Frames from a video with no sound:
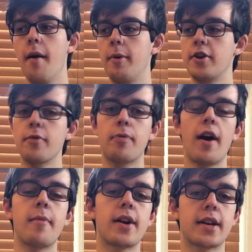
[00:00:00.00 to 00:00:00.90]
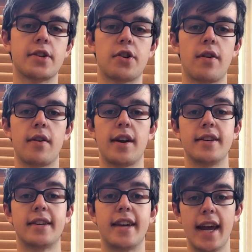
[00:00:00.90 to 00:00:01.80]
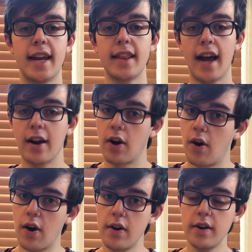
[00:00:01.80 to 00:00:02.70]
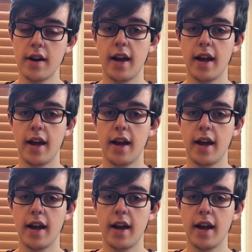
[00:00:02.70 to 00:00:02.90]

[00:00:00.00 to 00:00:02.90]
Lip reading: But your primary concern is getting that card